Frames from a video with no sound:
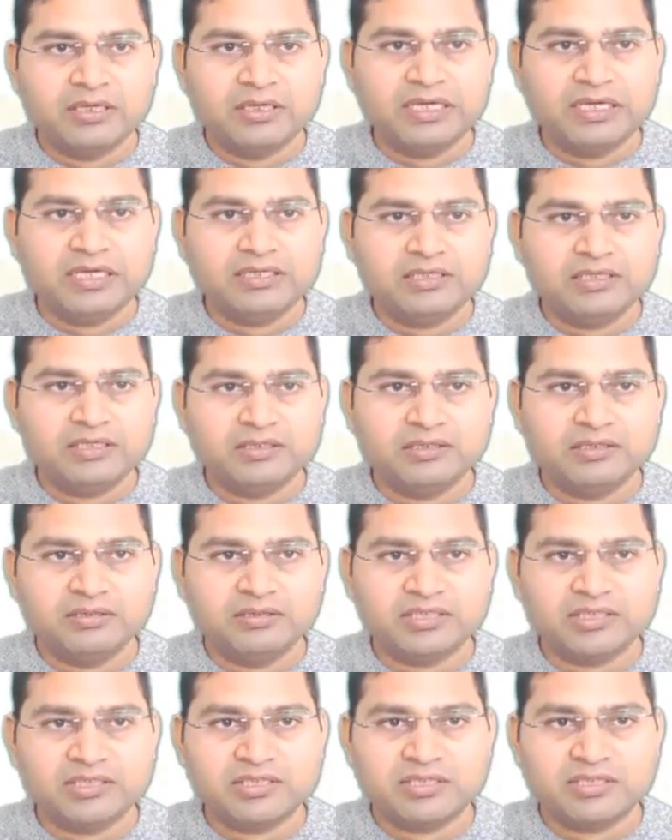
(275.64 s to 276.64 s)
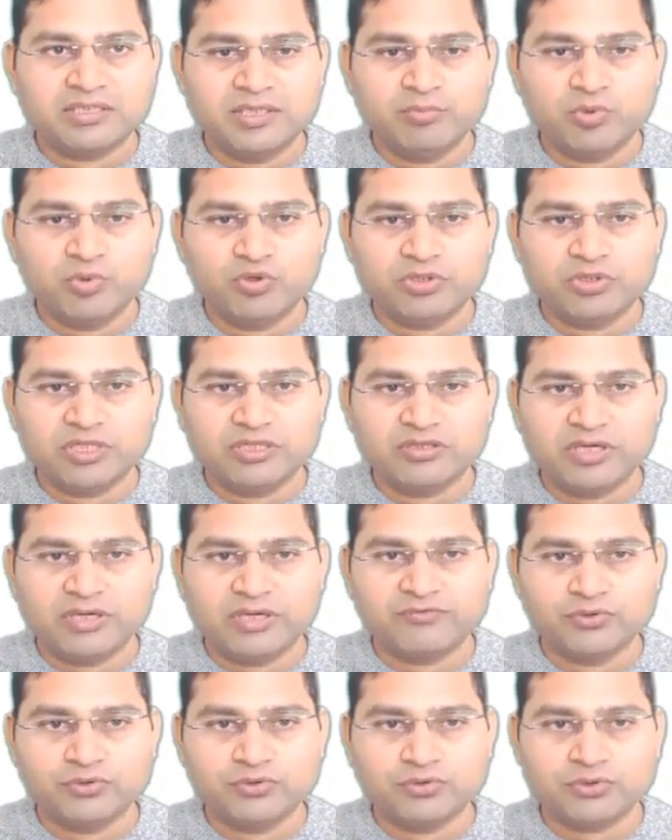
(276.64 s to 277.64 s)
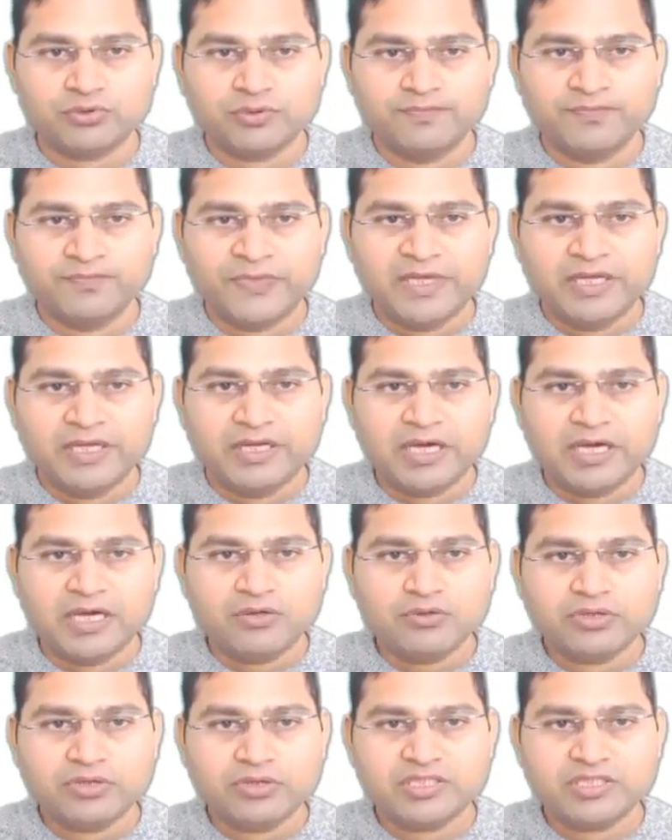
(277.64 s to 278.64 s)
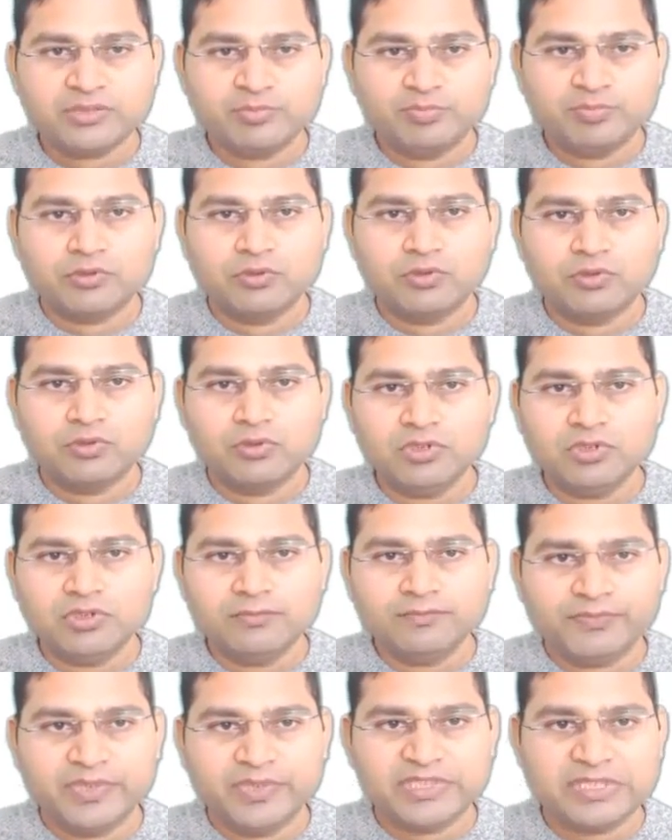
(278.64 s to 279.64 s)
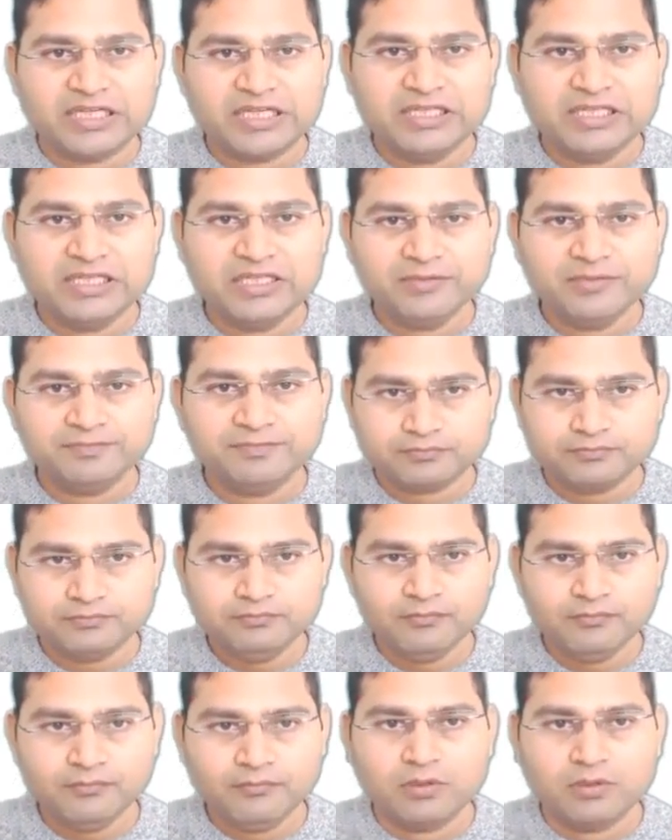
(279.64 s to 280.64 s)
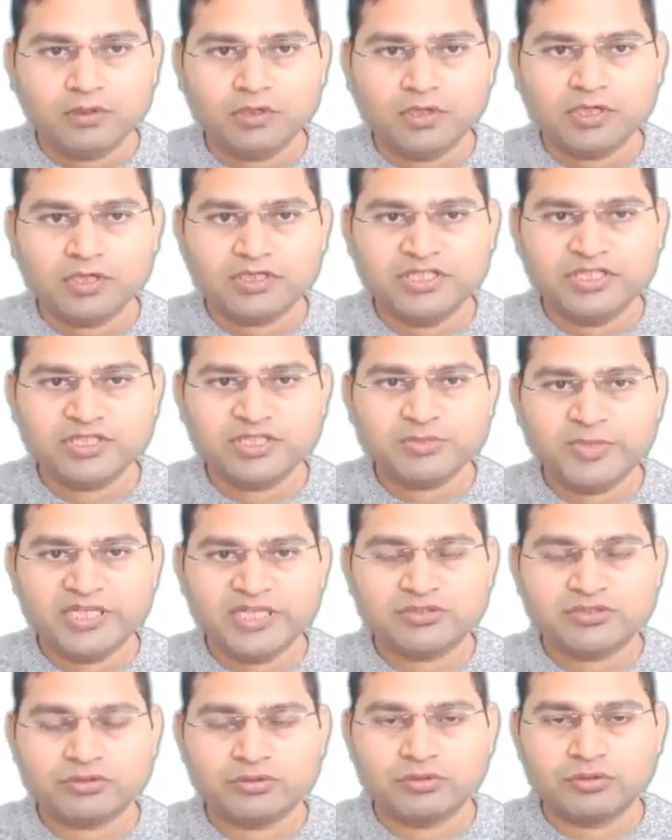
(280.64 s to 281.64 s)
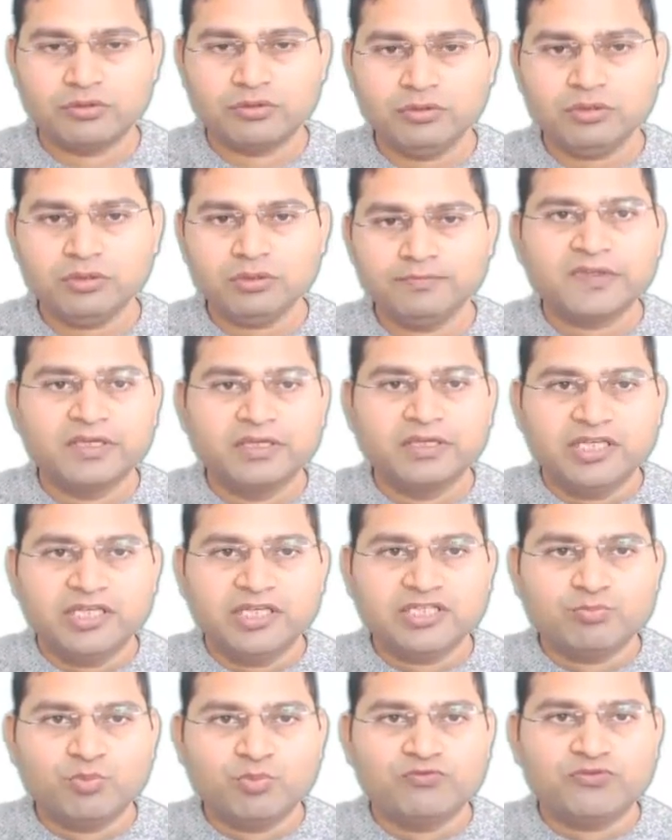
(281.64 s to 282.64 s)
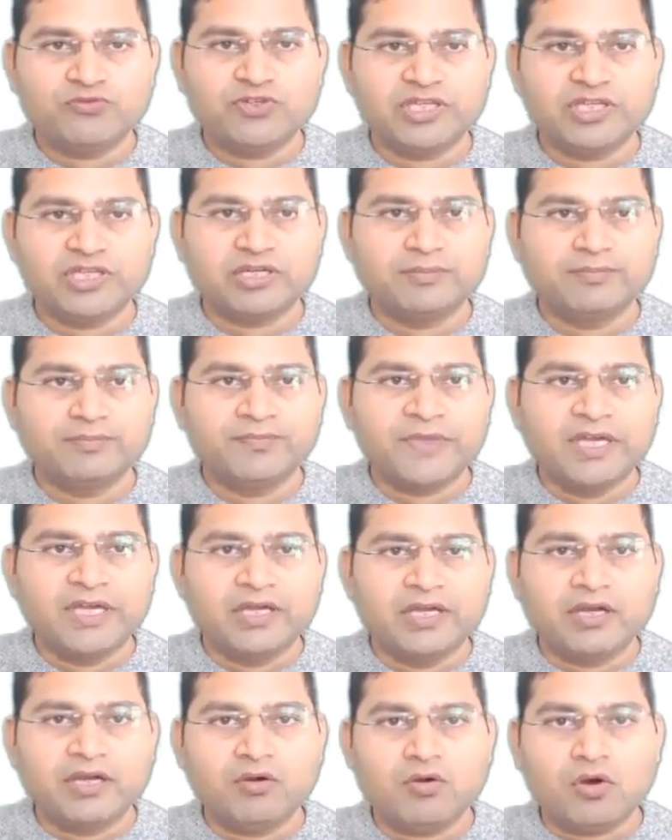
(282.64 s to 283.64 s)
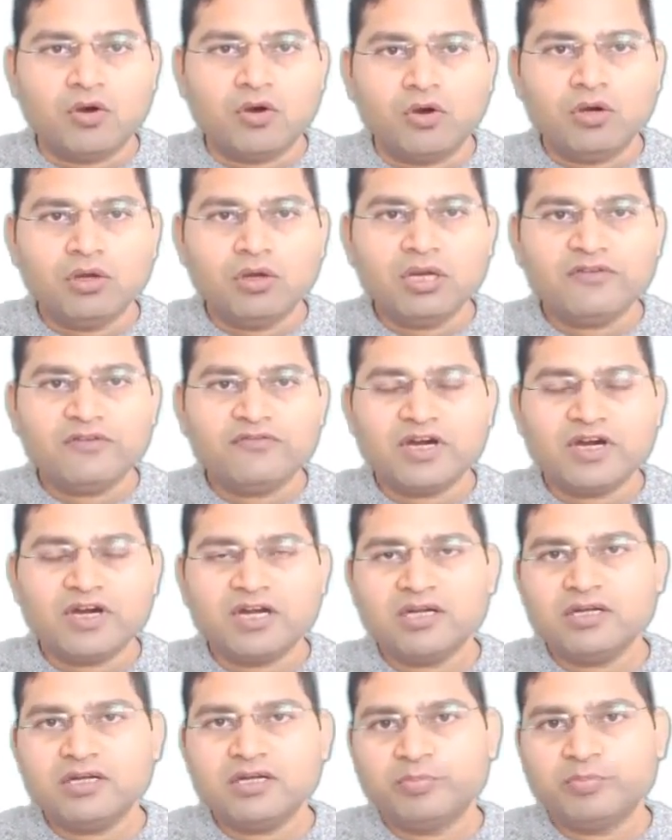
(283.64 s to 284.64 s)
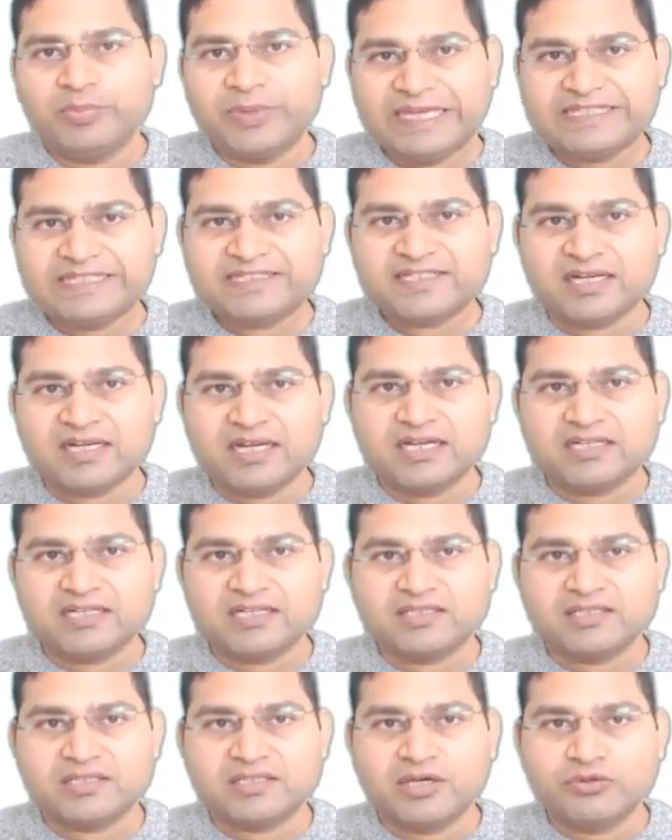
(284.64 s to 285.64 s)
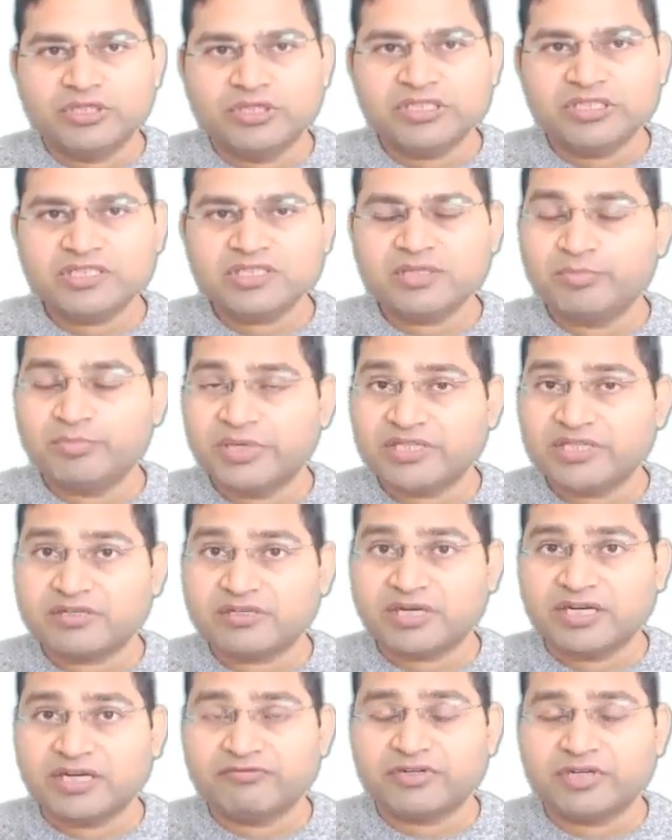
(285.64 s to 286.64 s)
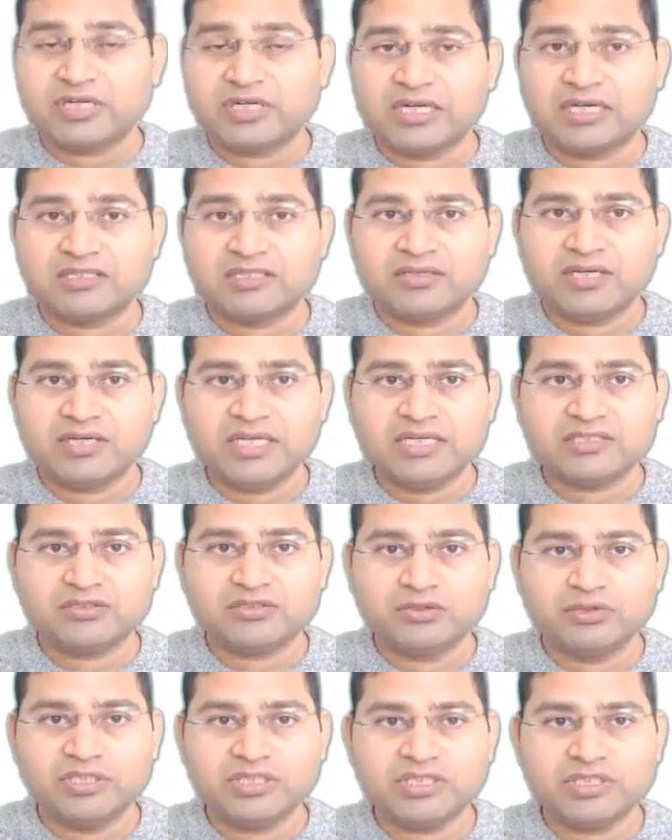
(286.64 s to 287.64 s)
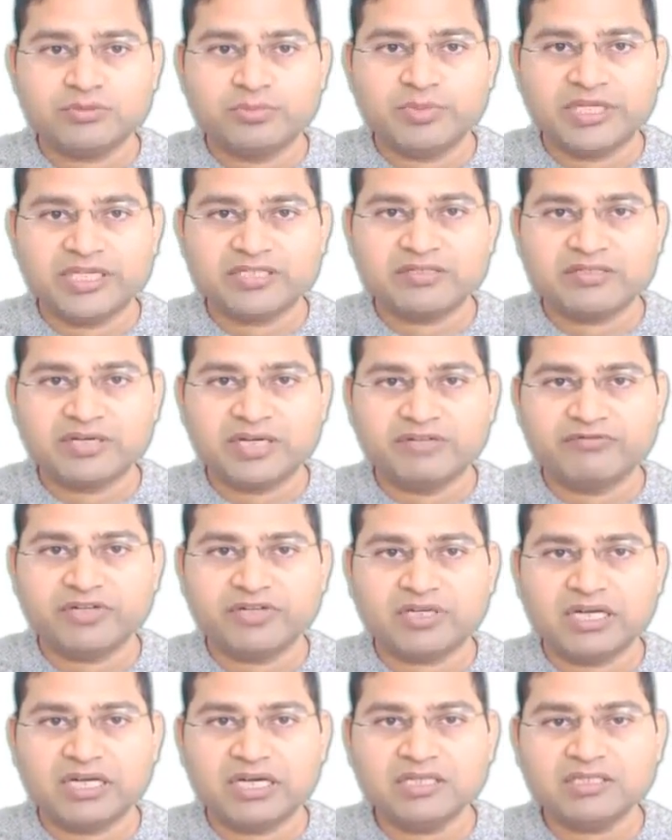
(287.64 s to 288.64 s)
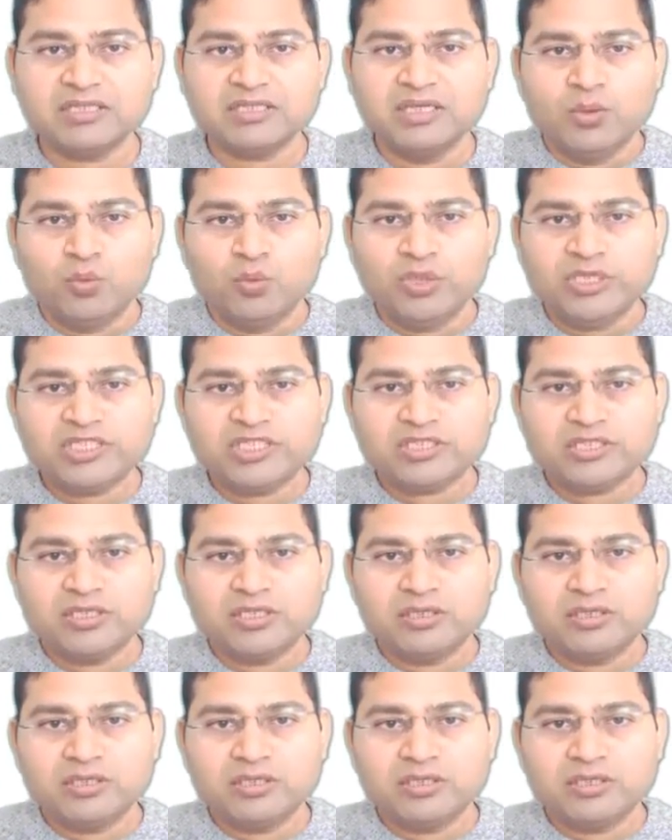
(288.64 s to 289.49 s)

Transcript: and this is the import that you have to use. Now this code basically, or this page scroll, is moved here. Now all of our page classes, now this is the base driver class, right? So this is base driver class which